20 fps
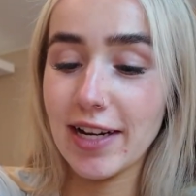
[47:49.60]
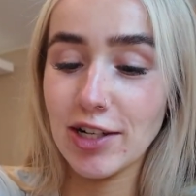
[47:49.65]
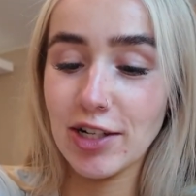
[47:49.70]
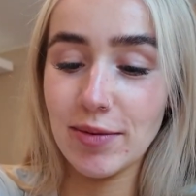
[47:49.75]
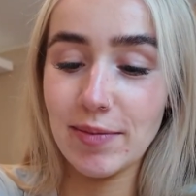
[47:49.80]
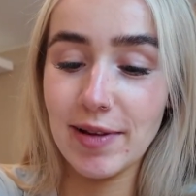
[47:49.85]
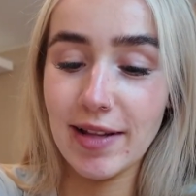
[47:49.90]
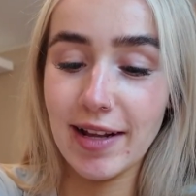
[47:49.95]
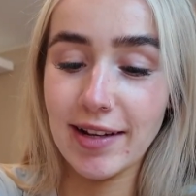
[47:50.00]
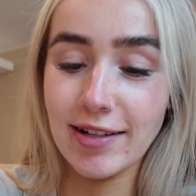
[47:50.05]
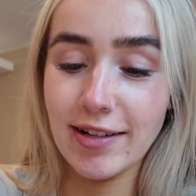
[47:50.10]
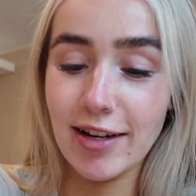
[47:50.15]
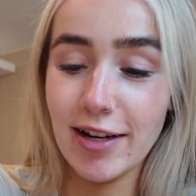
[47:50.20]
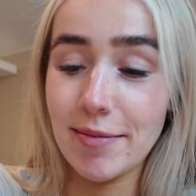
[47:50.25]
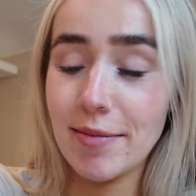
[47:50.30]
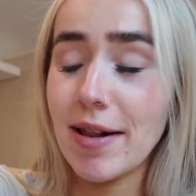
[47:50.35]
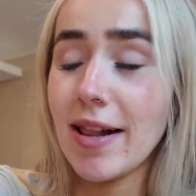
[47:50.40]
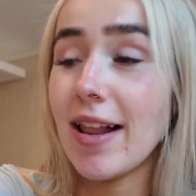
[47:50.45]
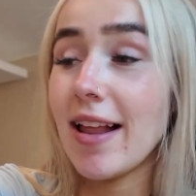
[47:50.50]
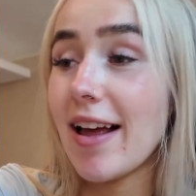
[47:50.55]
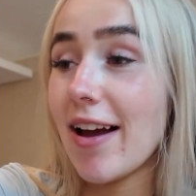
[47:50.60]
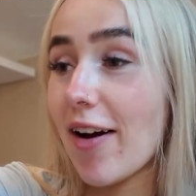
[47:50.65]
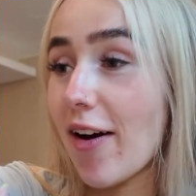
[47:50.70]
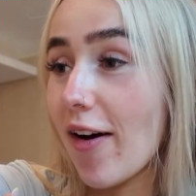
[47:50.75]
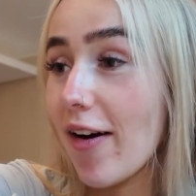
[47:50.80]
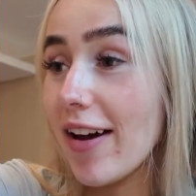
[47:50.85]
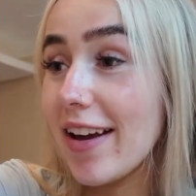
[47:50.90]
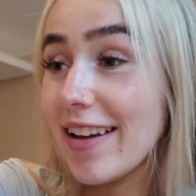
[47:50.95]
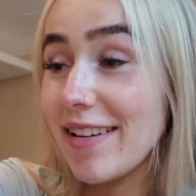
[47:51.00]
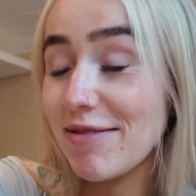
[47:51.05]
it should be that time.
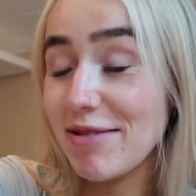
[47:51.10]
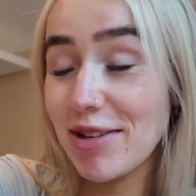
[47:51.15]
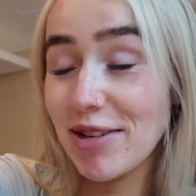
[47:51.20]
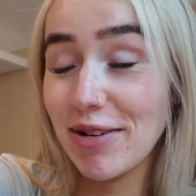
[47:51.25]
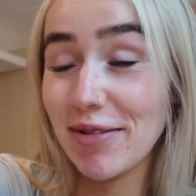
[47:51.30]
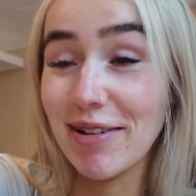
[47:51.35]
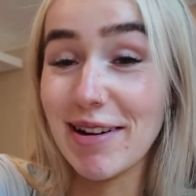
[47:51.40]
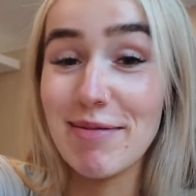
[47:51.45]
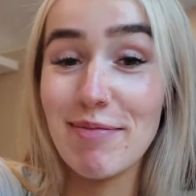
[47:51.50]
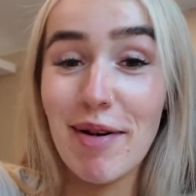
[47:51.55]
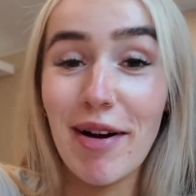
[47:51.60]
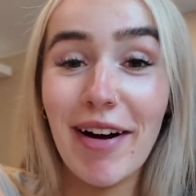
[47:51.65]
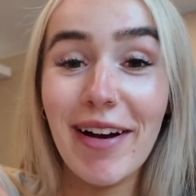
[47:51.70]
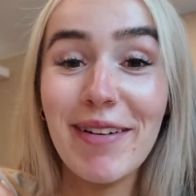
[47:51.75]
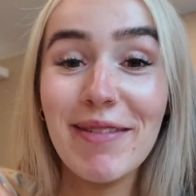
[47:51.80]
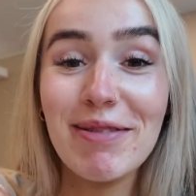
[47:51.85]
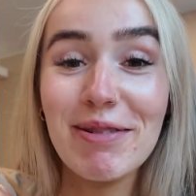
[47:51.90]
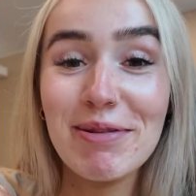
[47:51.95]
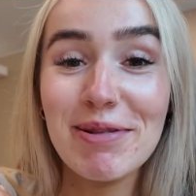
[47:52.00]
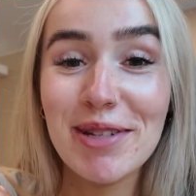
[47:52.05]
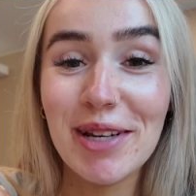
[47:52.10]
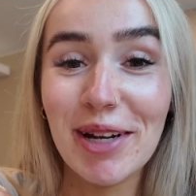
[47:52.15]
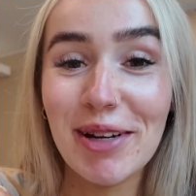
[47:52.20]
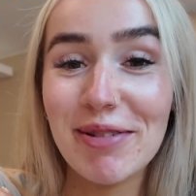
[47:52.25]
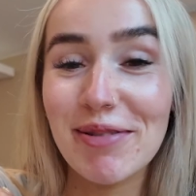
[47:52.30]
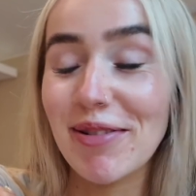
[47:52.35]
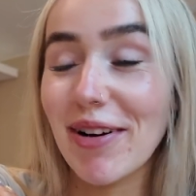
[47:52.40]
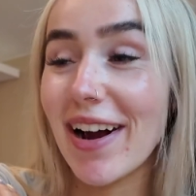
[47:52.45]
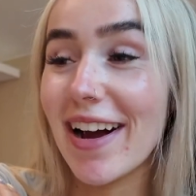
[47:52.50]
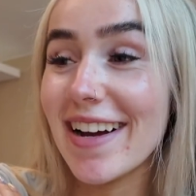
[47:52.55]
Sorry, but I feel so
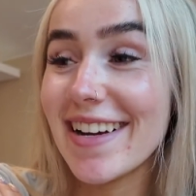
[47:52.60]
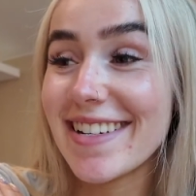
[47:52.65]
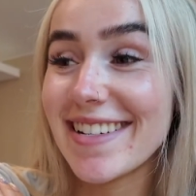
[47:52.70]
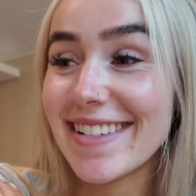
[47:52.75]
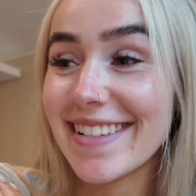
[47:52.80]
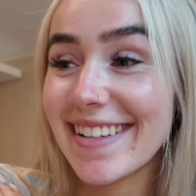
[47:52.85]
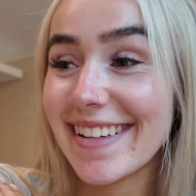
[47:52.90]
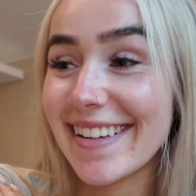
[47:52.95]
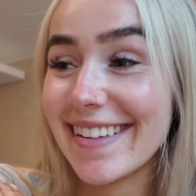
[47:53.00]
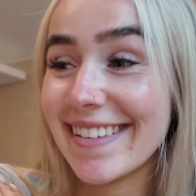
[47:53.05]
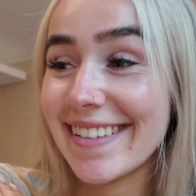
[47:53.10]
fresh.